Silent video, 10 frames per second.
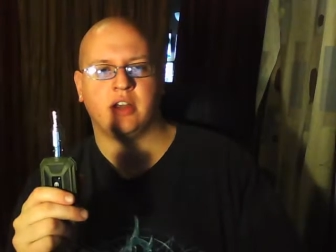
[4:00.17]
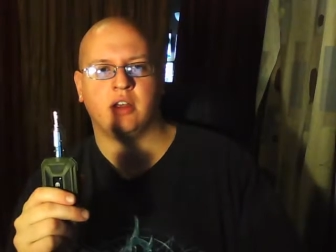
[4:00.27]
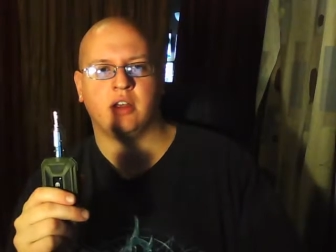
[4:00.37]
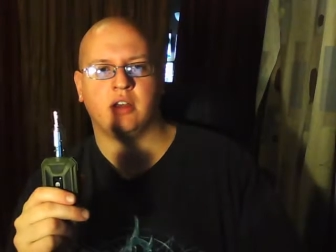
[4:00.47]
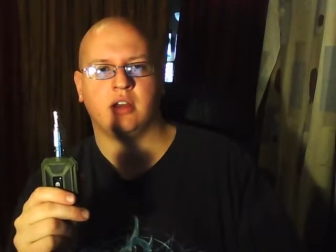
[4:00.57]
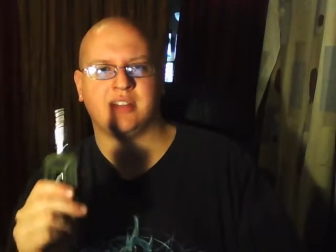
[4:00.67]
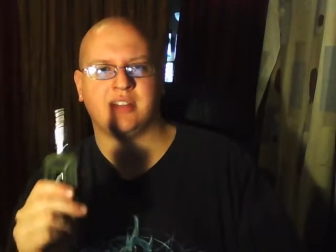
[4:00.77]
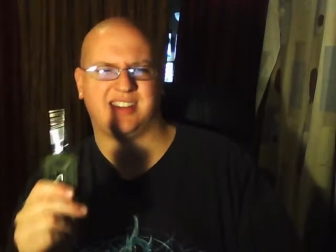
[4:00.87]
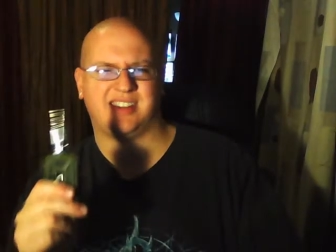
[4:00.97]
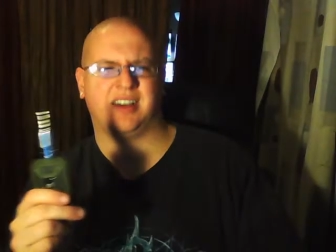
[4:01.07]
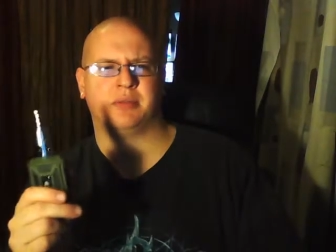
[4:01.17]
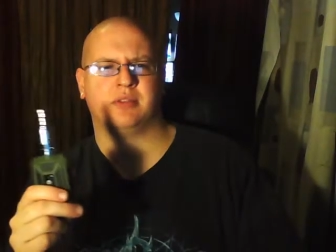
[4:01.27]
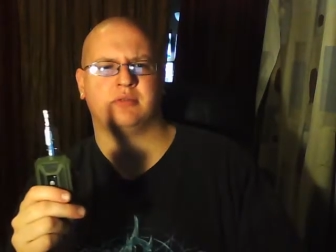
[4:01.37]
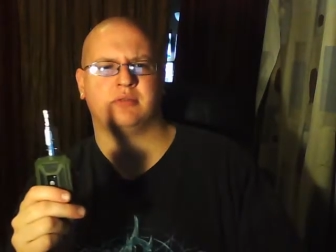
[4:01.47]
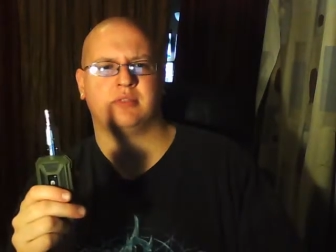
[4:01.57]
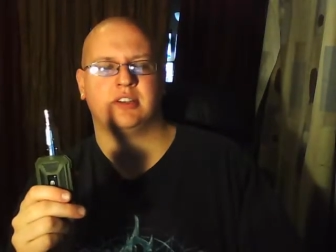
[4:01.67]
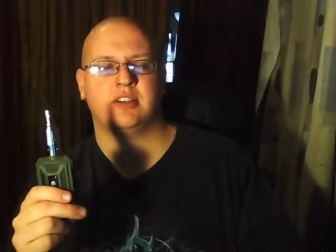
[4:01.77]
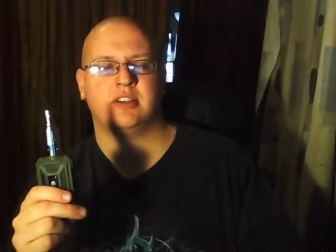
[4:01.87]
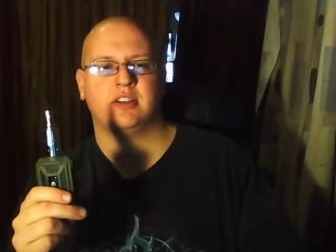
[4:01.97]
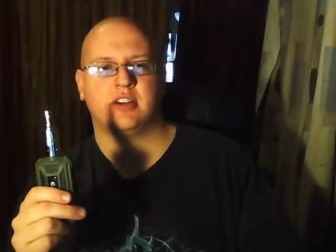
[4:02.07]
and I stopped.
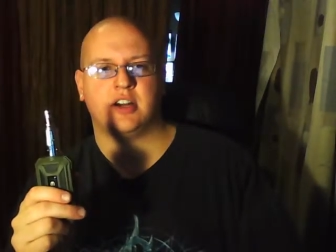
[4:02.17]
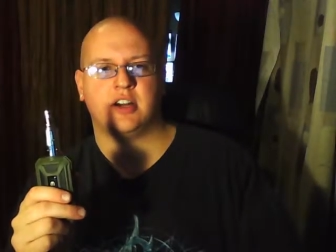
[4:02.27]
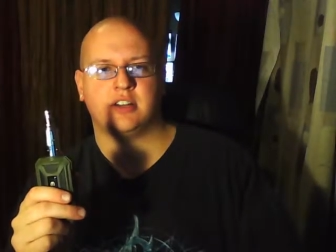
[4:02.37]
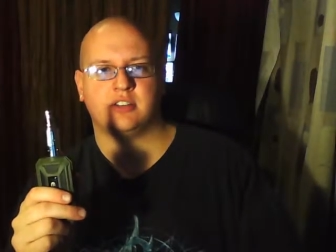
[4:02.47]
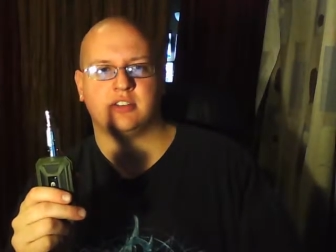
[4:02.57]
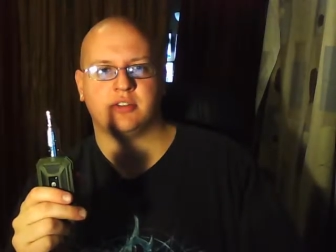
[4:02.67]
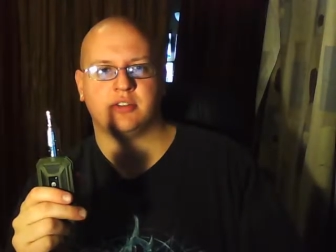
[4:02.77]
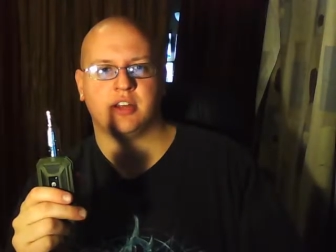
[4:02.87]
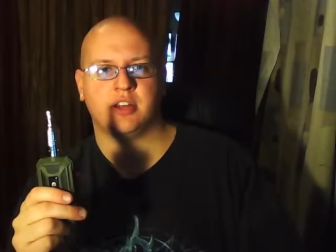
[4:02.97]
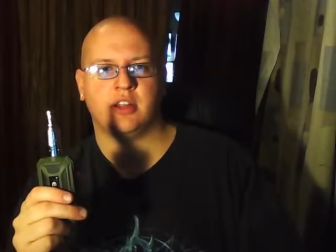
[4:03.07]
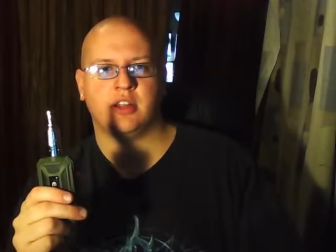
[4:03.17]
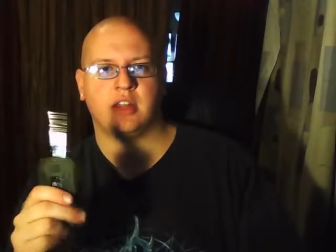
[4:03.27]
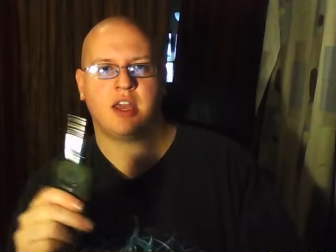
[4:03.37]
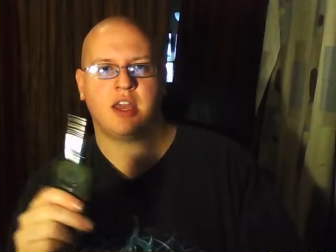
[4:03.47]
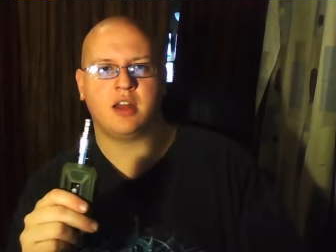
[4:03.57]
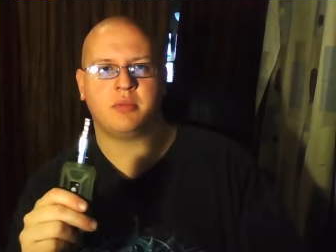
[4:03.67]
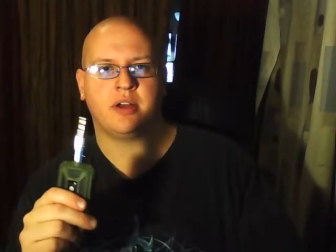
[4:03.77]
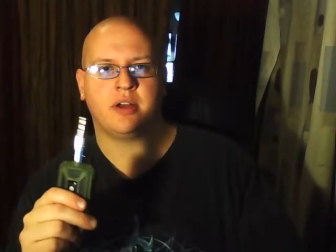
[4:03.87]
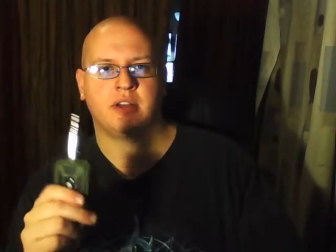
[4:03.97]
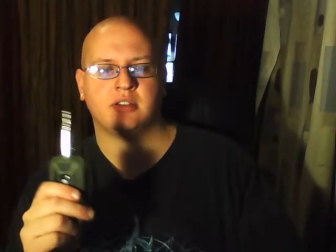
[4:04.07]
Honestly, I was looking at like the Hannah
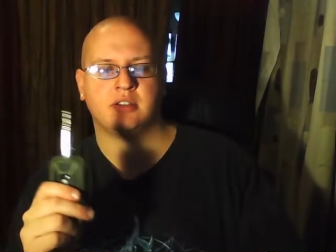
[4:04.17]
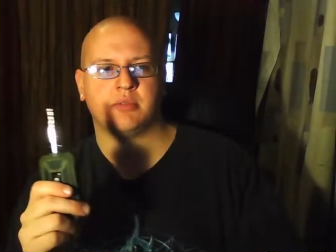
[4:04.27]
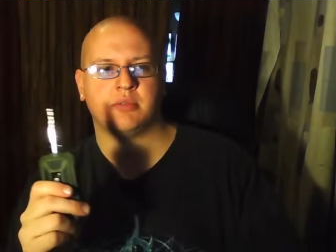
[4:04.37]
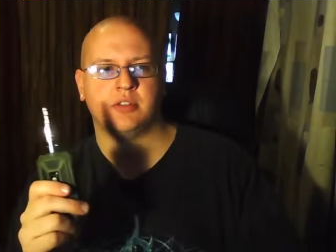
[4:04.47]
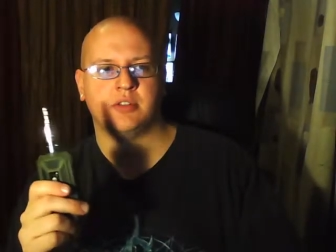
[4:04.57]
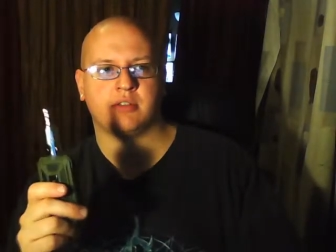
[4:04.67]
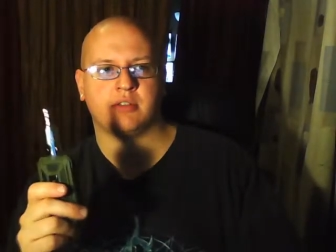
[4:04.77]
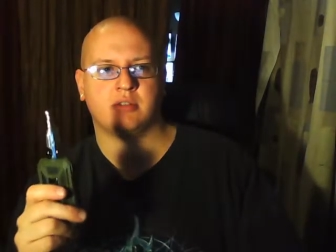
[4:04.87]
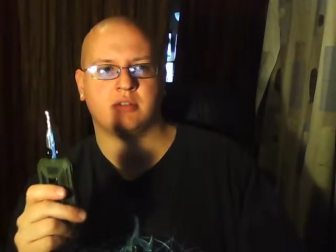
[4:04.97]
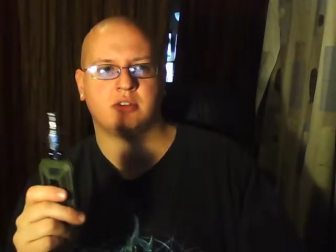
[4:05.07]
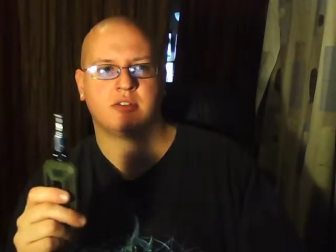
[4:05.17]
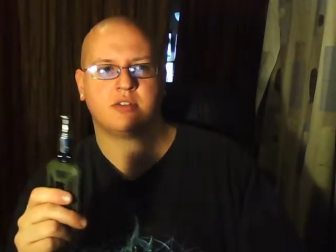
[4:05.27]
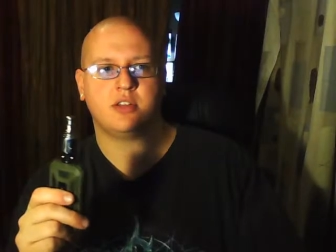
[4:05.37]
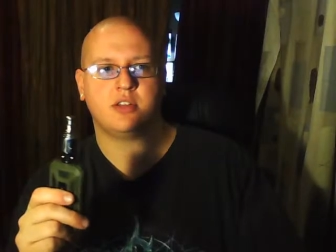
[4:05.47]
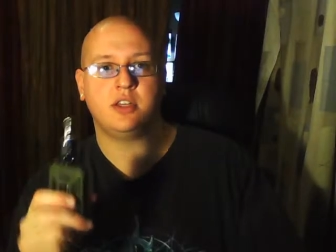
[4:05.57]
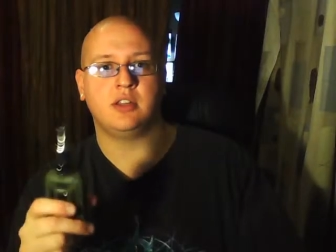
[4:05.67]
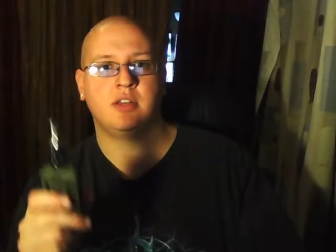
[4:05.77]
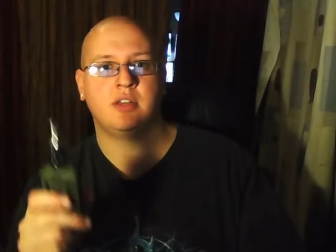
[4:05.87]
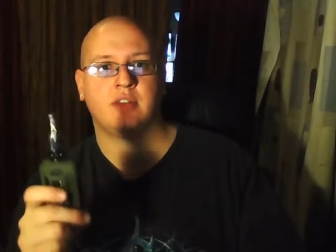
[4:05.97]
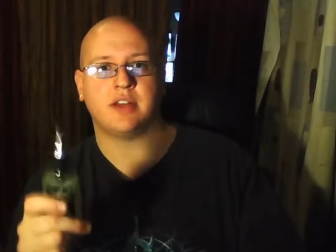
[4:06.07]
mods and some of these other ones. The
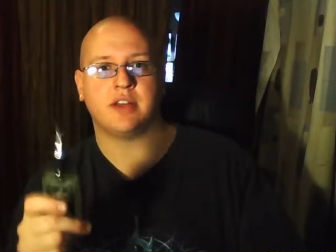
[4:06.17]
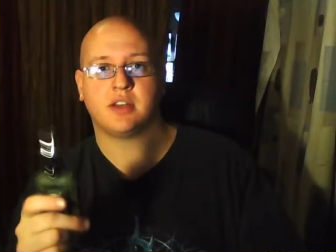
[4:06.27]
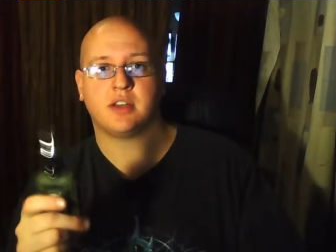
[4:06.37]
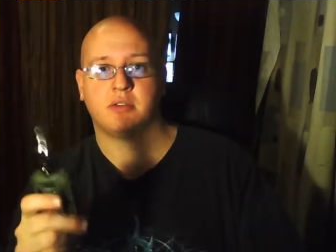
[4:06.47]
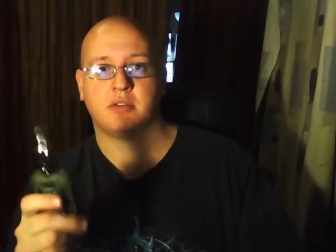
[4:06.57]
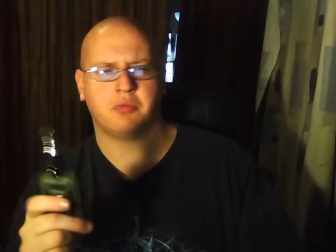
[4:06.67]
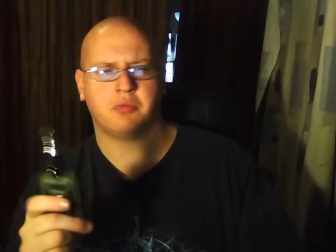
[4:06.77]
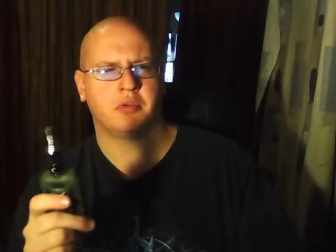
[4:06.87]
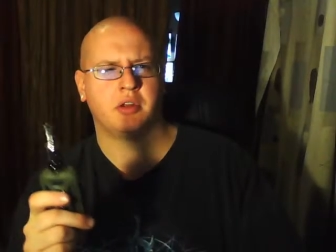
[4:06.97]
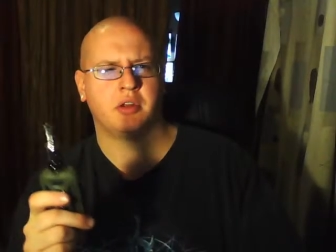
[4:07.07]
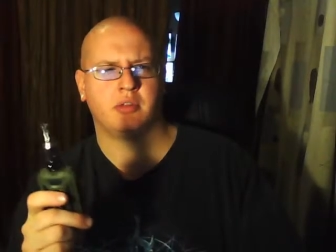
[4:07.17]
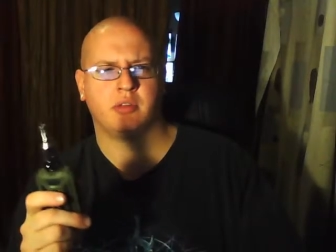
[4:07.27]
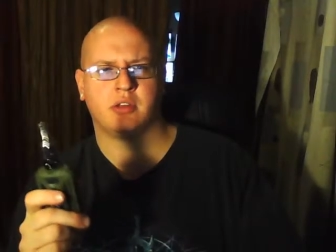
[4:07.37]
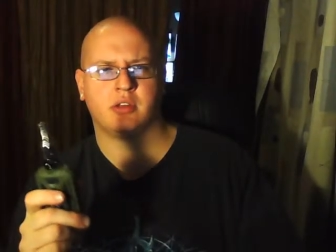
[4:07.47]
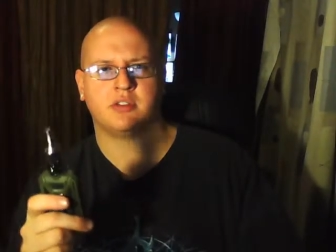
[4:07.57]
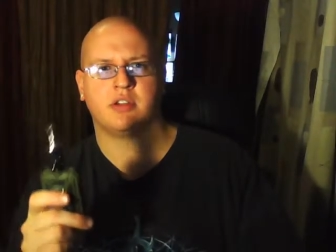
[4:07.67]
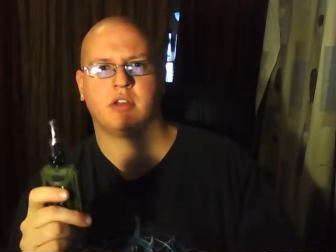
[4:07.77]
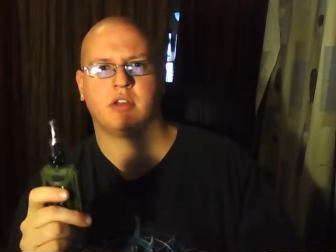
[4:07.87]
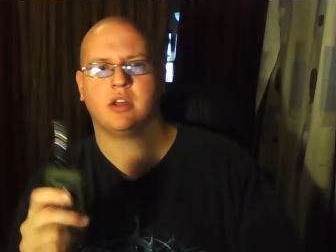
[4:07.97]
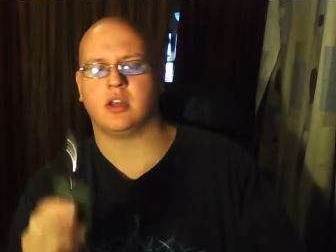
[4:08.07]
eLeaf eye stick I was really
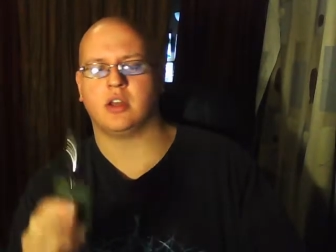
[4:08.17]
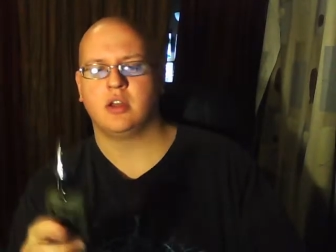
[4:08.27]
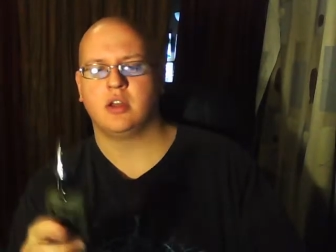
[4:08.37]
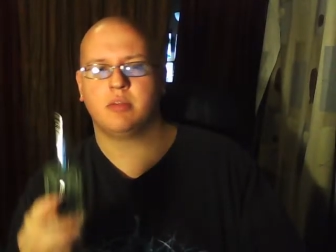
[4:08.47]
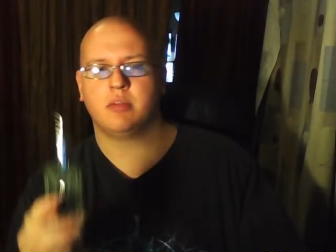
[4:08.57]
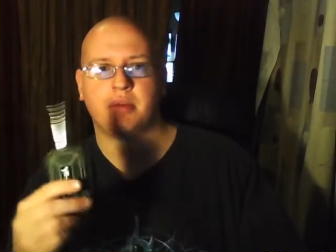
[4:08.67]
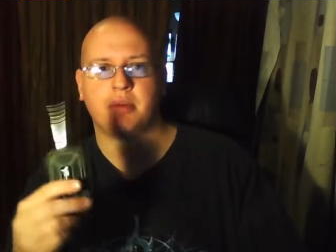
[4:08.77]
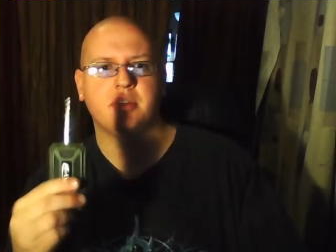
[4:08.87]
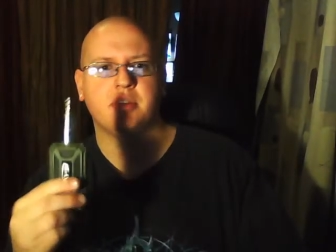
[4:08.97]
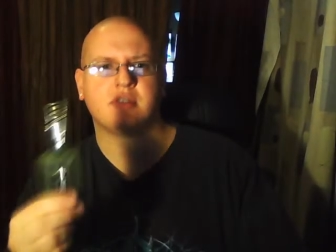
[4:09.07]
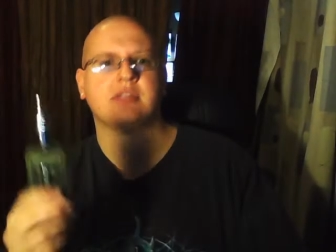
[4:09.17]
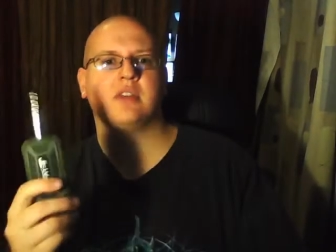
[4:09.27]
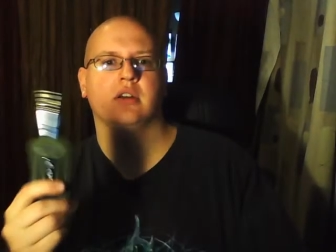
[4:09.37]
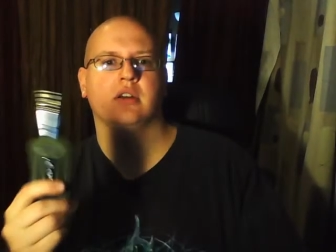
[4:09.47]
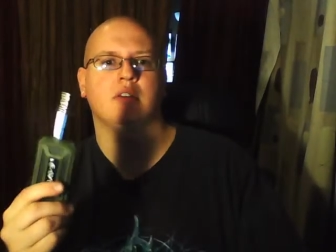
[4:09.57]
considering getting, but I bought this instead.